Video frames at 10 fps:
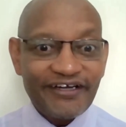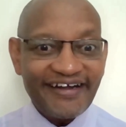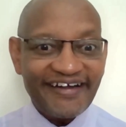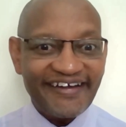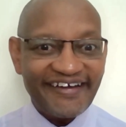
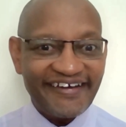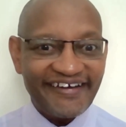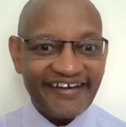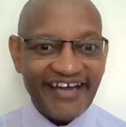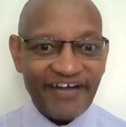
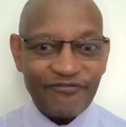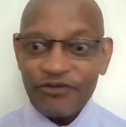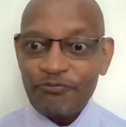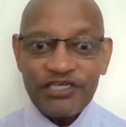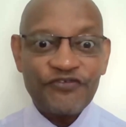I've not
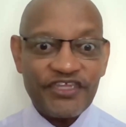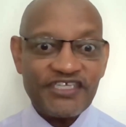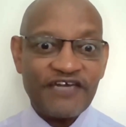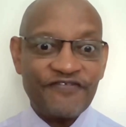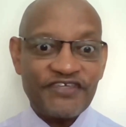paid you for the
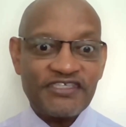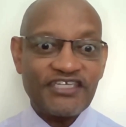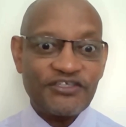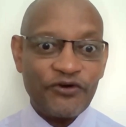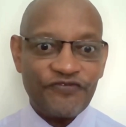service that
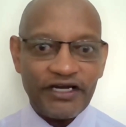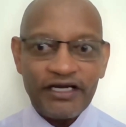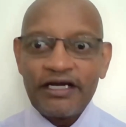you offer.